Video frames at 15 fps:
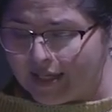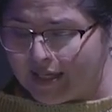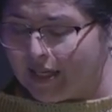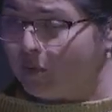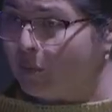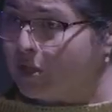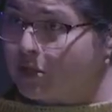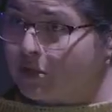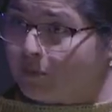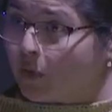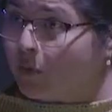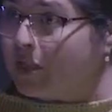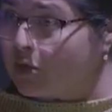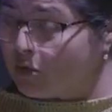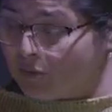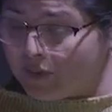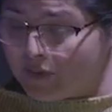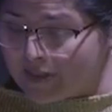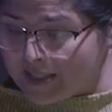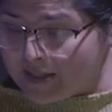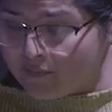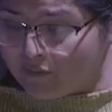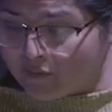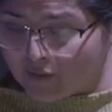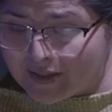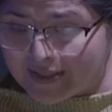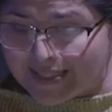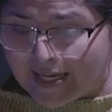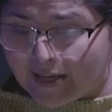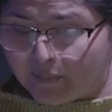in which going to a museum, for
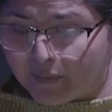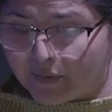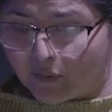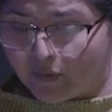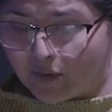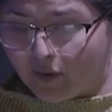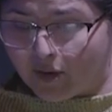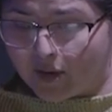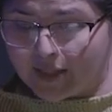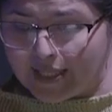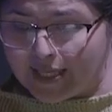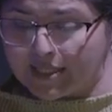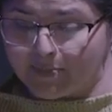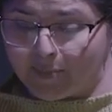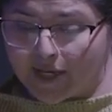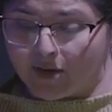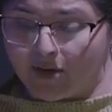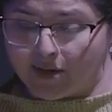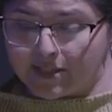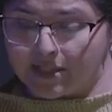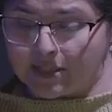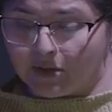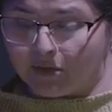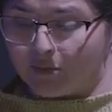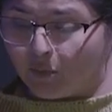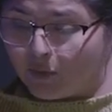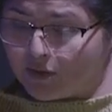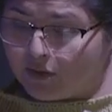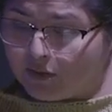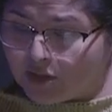example, or an art class might constitute a
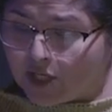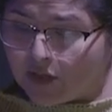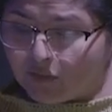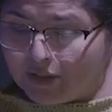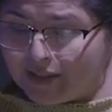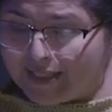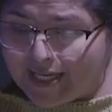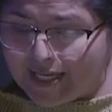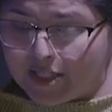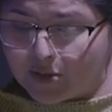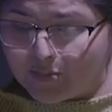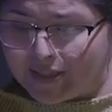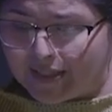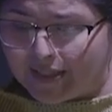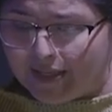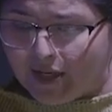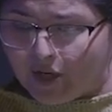more general engagement,